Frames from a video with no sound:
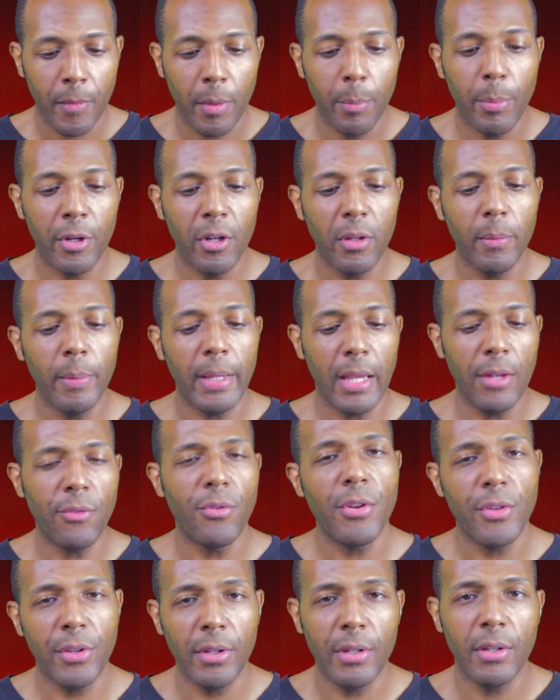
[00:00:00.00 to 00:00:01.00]
But it'll be
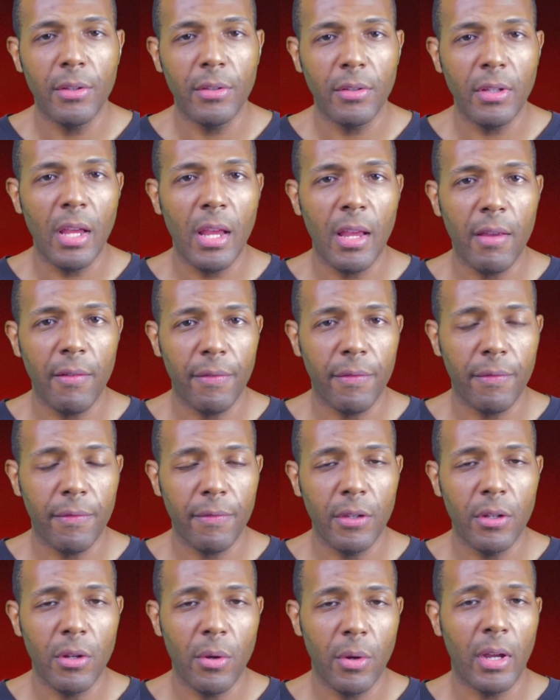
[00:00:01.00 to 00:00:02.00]
interesting to see if
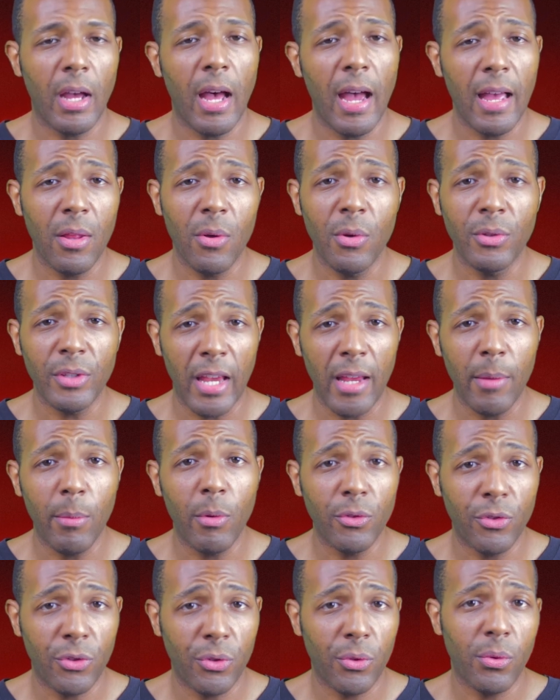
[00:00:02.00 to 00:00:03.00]
you know Kylo is
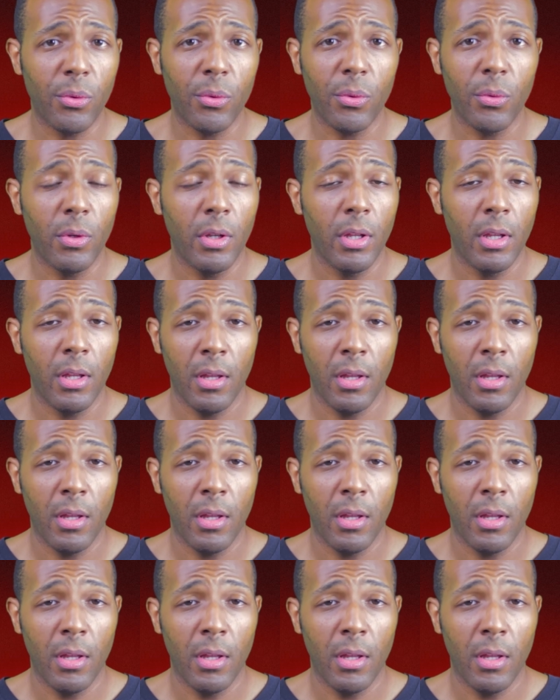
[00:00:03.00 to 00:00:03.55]
able to